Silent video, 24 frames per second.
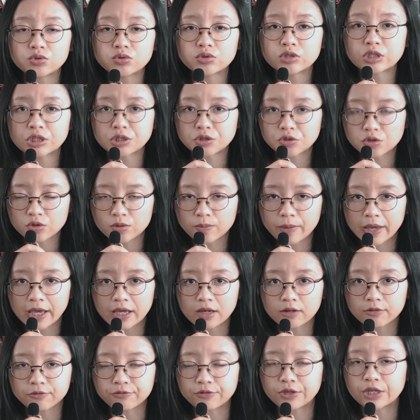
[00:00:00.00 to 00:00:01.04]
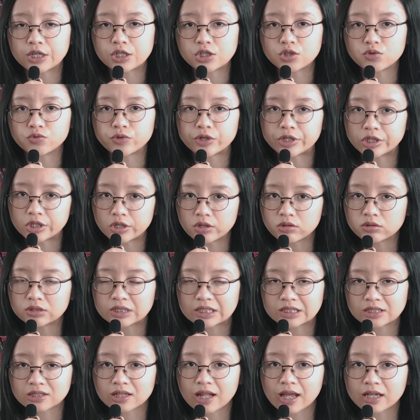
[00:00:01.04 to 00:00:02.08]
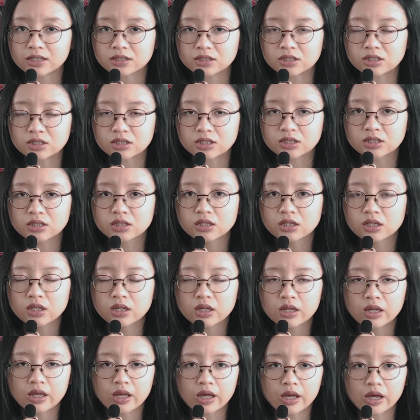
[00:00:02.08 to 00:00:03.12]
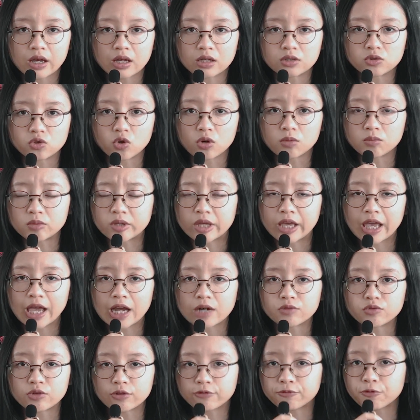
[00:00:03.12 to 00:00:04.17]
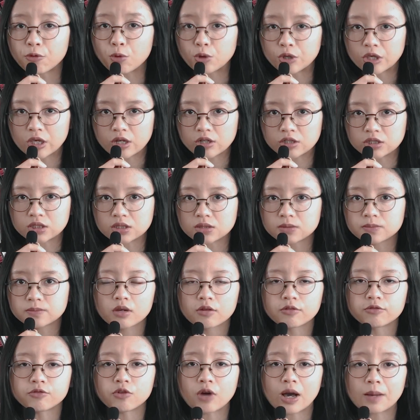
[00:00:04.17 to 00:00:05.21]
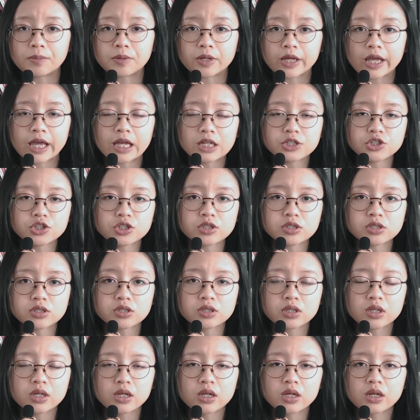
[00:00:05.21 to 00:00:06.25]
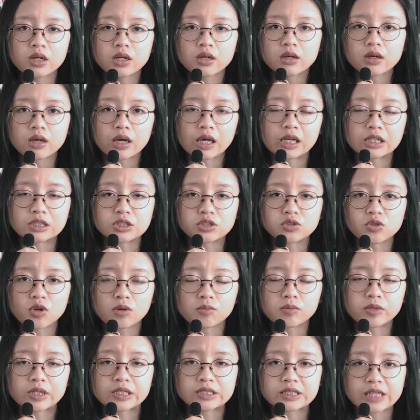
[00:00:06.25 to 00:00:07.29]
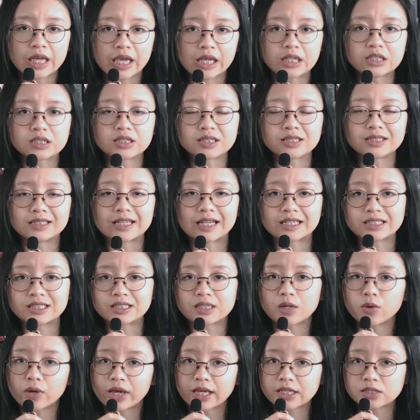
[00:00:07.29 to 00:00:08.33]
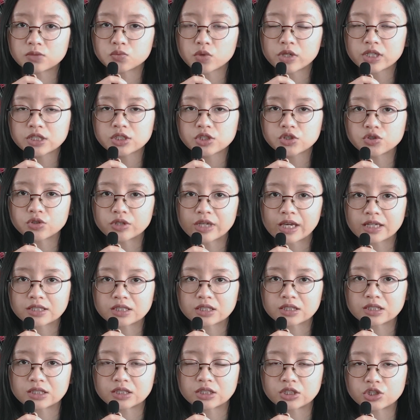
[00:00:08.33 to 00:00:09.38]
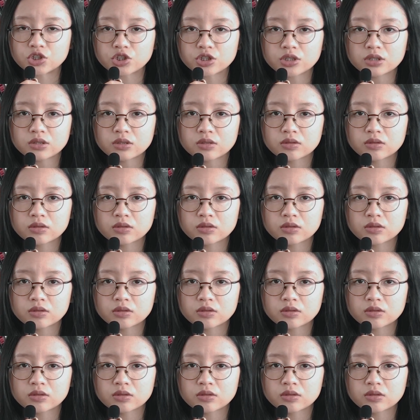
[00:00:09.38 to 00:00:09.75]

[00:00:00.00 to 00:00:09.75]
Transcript: need to pay a fee to renew this license normally every 4 years. For applications, it normally takes less than 8 weeks to get a decision.